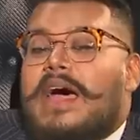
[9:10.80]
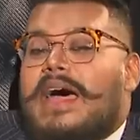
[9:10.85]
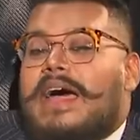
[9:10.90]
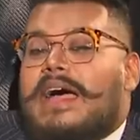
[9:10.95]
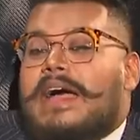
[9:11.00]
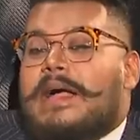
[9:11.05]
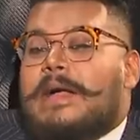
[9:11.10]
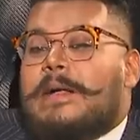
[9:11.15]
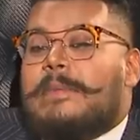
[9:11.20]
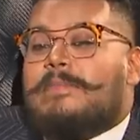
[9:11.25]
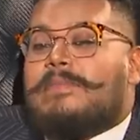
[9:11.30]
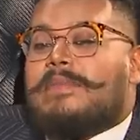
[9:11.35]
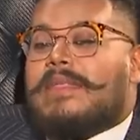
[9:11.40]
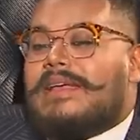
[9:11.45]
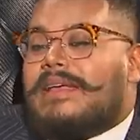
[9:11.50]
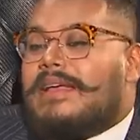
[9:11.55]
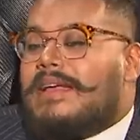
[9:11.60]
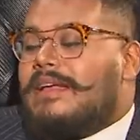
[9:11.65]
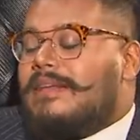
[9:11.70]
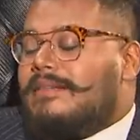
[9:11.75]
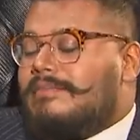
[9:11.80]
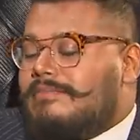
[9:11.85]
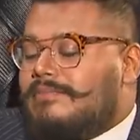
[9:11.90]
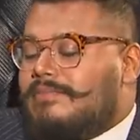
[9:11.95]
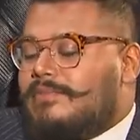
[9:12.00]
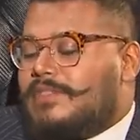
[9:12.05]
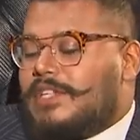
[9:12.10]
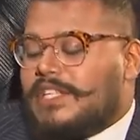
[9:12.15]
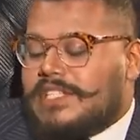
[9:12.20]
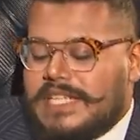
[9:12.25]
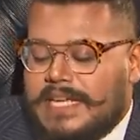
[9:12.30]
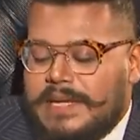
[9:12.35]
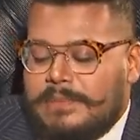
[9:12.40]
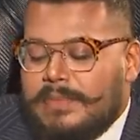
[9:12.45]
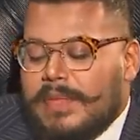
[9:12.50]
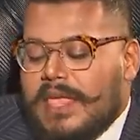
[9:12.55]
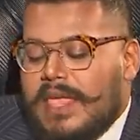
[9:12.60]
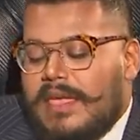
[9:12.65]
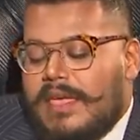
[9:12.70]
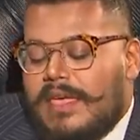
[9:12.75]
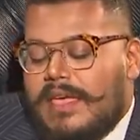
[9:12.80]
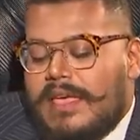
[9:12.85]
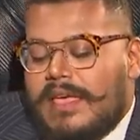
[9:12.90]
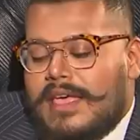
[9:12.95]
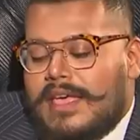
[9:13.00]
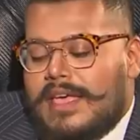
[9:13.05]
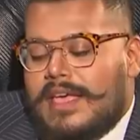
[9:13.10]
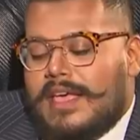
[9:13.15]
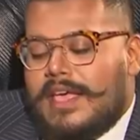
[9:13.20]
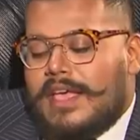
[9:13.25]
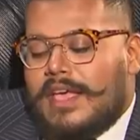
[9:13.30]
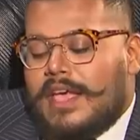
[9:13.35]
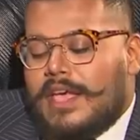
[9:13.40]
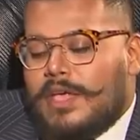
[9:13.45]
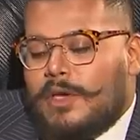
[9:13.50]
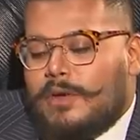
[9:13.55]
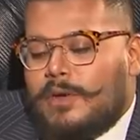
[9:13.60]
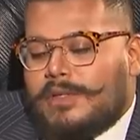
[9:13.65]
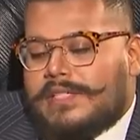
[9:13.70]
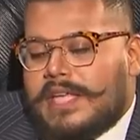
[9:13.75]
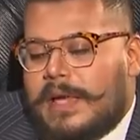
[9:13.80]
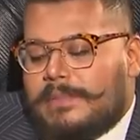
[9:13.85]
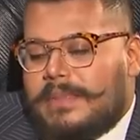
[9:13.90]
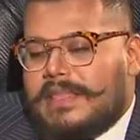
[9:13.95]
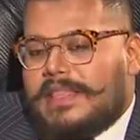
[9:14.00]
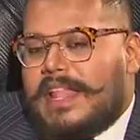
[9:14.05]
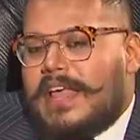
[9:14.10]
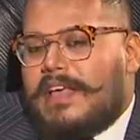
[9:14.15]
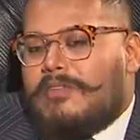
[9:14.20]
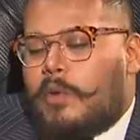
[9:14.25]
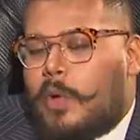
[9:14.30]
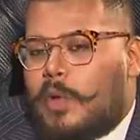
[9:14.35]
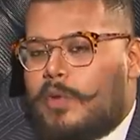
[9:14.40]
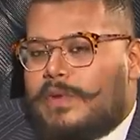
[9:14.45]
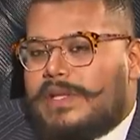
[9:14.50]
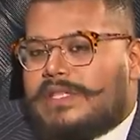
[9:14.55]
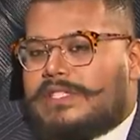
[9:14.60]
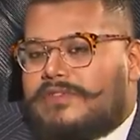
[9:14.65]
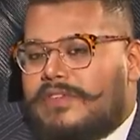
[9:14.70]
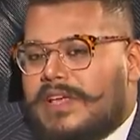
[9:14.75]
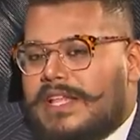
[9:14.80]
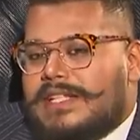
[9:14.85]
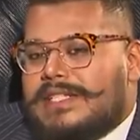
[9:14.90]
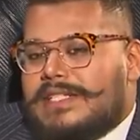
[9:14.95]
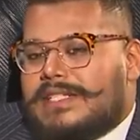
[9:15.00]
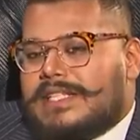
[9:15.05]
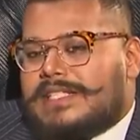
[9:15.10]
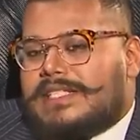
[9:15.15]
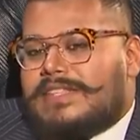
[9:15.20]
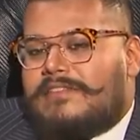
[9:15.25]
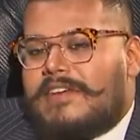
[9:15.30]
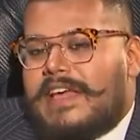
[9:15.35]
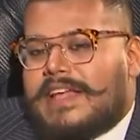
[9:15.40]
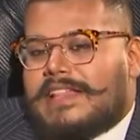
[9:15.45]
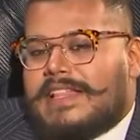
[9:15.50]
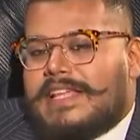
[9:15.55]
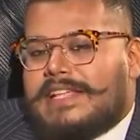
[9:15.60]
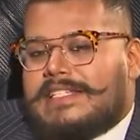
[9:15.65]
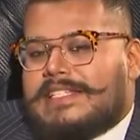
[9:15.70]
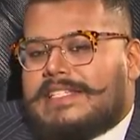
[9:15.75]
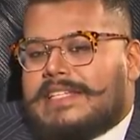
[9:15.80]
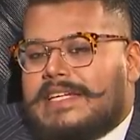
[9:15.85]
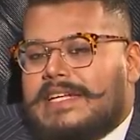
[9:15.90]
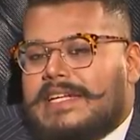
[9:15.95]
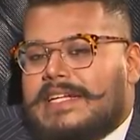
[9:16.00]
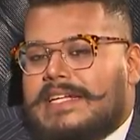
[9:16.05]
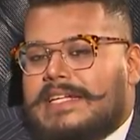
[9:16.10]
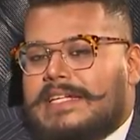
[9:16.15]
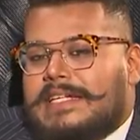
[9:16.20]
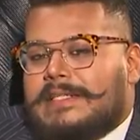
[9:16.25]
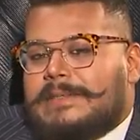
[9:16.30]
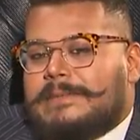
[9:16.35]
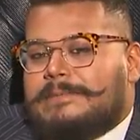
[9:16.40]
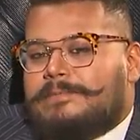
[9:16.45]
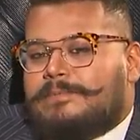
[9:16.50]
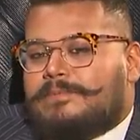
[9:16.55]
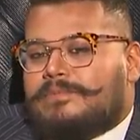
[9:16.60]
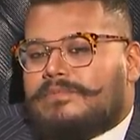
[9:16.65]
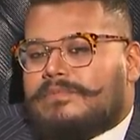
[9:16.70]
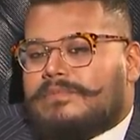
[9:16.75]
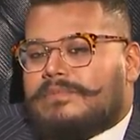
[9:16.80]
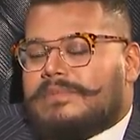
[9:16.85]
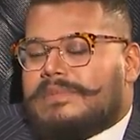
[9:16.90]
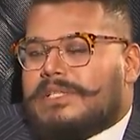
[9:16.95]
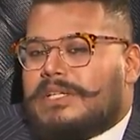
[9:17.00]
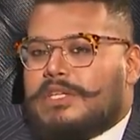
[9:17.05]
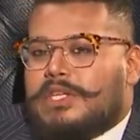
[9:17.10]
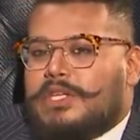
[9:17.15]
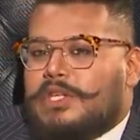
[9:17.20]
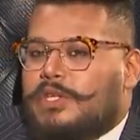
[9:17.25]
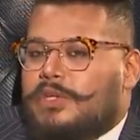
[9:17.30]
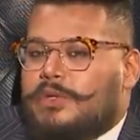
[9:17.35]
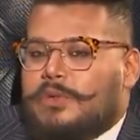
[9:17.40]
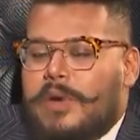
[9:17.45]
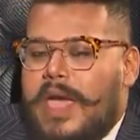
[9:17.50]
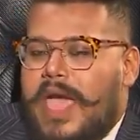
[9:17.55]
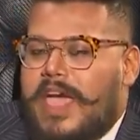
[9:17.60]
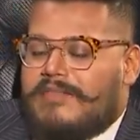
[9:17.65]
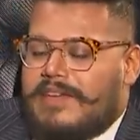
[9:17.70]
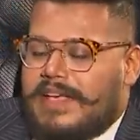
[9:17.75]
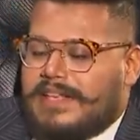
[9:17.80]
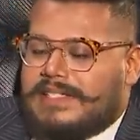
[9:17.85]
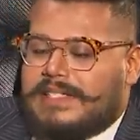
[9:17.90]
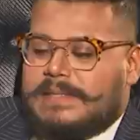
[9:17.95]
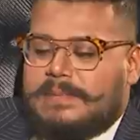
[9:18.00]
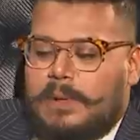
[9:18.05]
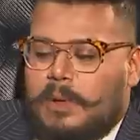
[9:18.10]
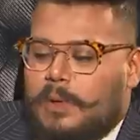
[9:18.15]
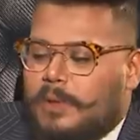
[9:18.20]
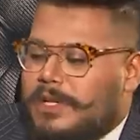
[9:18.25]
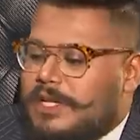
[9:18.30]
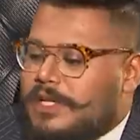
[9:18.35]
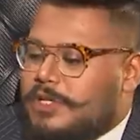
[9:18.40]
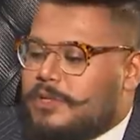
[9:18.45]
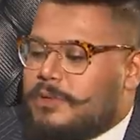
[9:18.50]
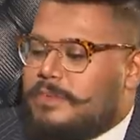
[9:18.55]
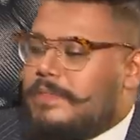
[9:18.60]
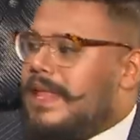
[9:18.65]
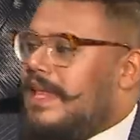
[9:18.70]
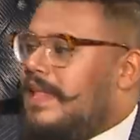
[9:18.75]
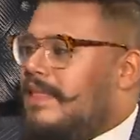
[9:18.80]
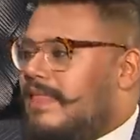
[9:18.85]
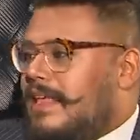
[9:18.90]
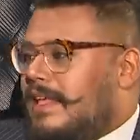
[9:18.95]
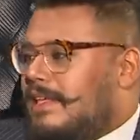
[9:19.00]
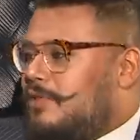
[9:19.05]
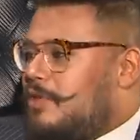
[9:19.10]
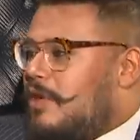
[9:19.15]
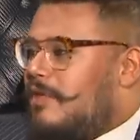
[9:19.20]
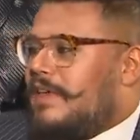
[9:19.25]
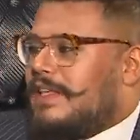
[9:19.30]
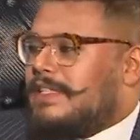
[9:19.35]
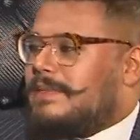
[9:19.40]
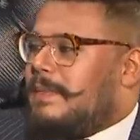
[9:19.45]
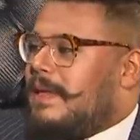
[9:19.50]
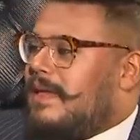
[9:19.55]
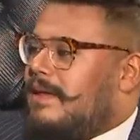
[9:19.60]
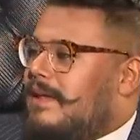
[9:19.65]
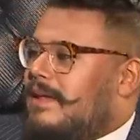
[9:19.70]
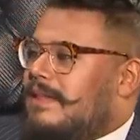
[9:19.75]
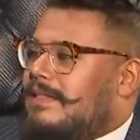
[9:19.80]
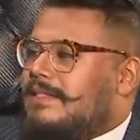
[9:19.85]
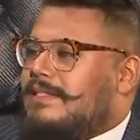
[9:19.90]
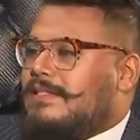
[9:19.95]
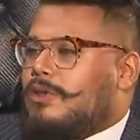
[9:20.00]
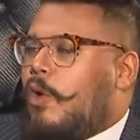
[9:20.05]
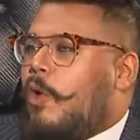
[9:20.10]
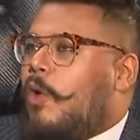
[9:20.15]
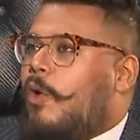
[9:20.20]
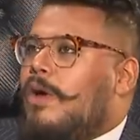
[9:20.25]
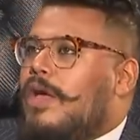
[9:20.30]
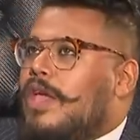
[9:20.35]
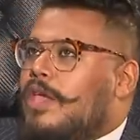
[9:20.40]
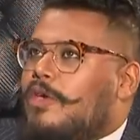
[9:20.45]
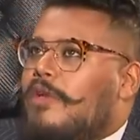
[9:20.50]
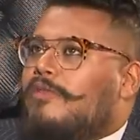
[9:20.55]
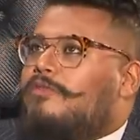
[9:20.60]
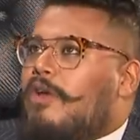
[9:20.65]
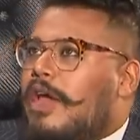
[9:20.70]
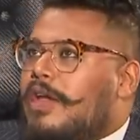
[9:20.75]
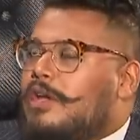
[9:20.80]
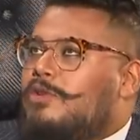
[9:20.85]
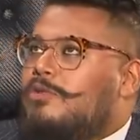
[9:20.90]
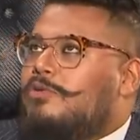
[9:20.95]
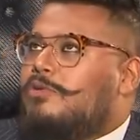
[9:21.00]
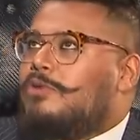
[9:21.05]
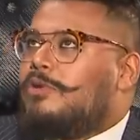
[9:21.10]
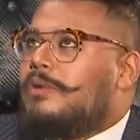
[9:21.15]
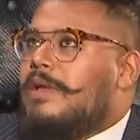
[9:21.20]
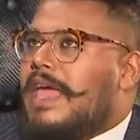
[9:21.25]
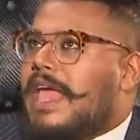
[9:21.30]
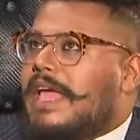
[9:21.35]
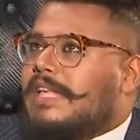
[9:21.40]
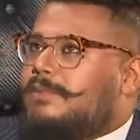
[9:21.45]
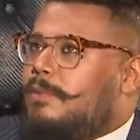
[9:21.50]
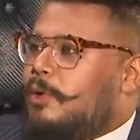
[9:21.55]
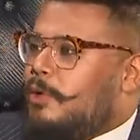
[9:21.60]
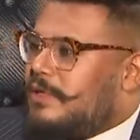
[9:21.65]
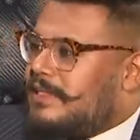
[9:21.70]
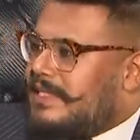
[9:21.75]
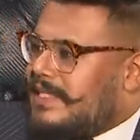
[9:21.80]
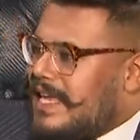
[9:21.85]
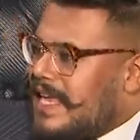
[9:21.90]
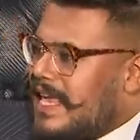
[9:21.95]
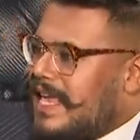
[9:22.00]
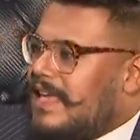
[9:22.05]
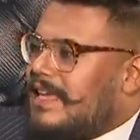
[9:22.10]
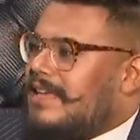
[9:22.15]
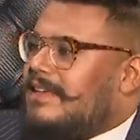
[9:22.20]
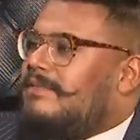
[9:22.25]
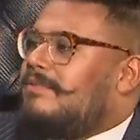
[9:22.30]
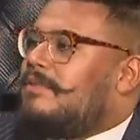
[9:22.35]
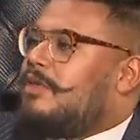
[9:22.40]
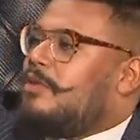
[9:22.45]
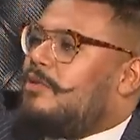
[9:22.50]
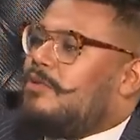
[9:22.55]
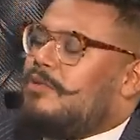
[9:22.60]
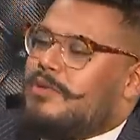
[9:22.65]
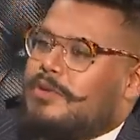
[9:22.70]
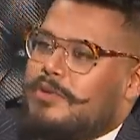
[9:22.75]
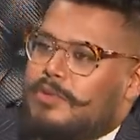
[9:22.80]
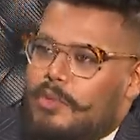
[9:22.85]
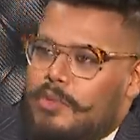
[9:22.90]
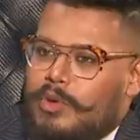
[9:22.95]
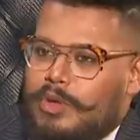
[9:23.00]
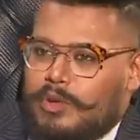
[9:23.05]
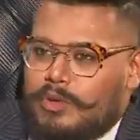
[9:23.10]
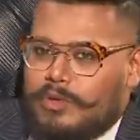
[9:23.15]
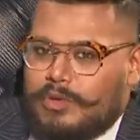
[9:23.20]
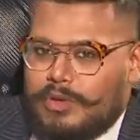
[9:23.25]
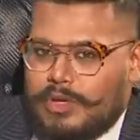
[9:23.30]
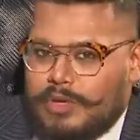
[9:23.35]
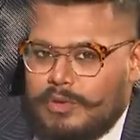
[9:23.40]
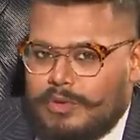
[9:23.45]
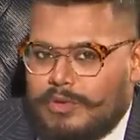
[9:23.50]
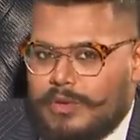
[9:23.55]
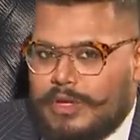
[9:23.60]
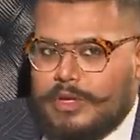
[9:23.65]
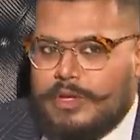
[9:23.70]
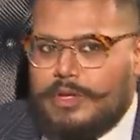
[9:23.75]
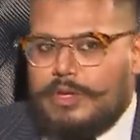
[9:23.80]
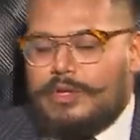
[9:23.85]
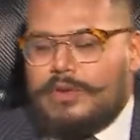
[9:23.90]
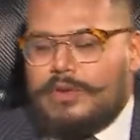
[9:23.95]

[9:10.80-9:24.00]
um, Chichi, you know, something that I've always felt is the fact that um, you have explored into many things. You have experienced, or you have tried to explore into singing. You, you, you, you, you